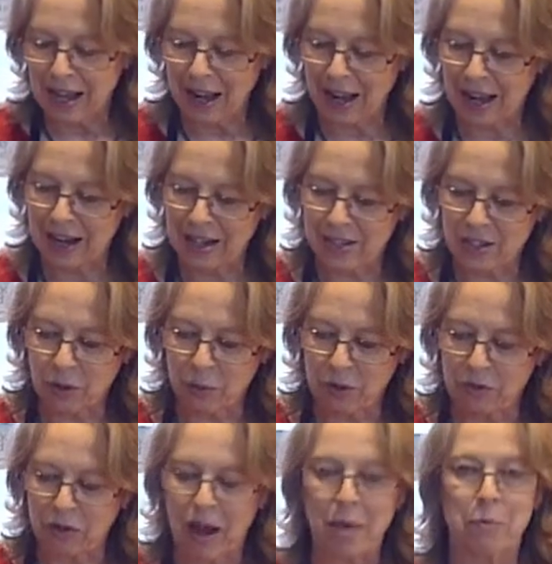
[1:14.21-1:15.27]
And so
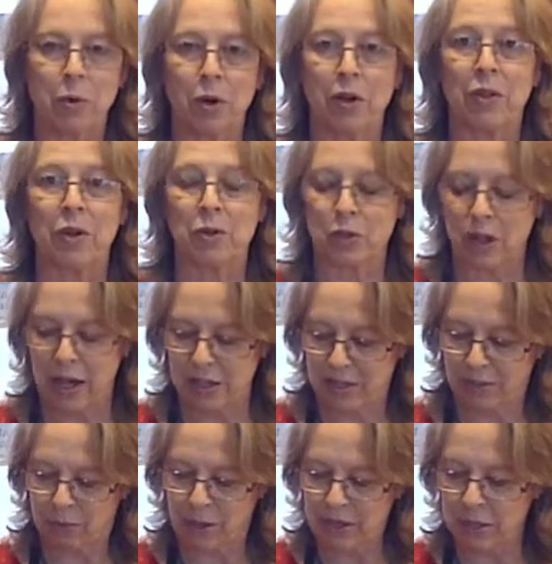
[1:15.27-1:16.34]
we've got more of those kinds
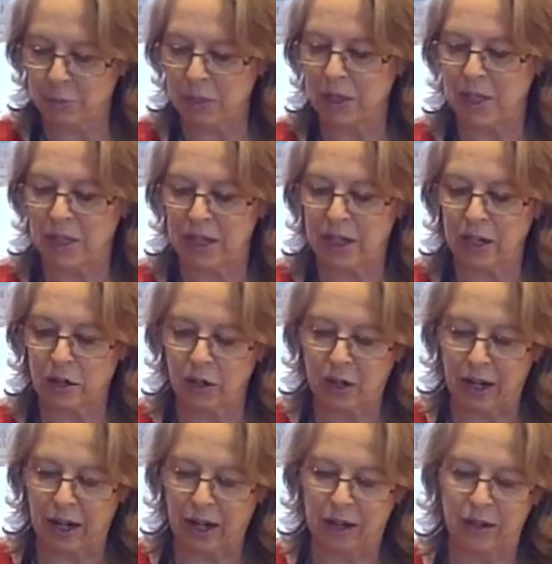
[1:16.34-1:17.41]
of recipes in here,
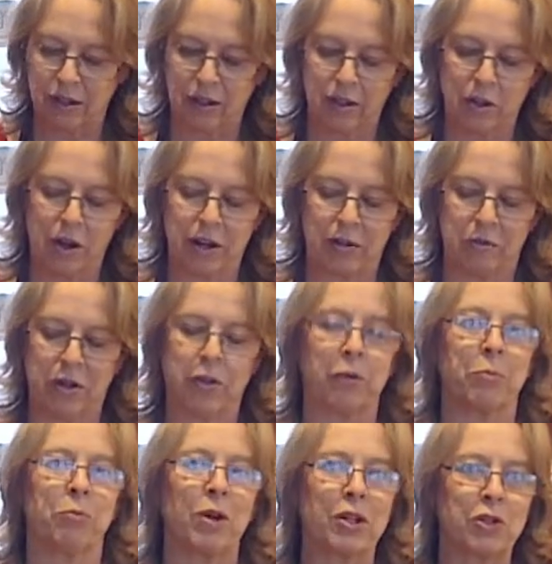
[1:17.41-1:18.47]
and a lot of other
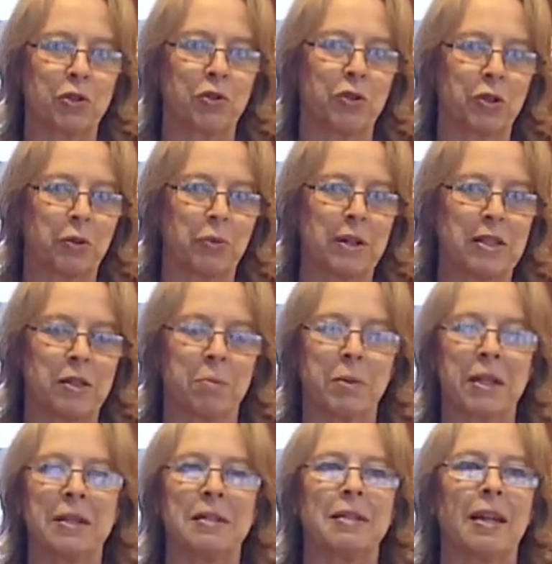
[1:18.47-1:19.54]
pressure cooker
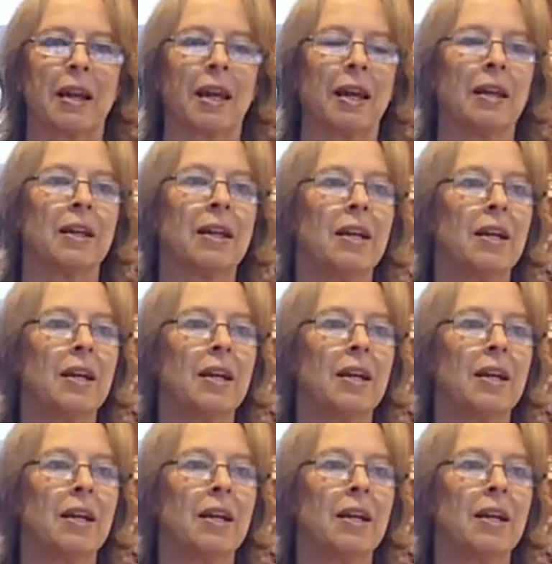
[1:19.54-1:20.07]
recipes, and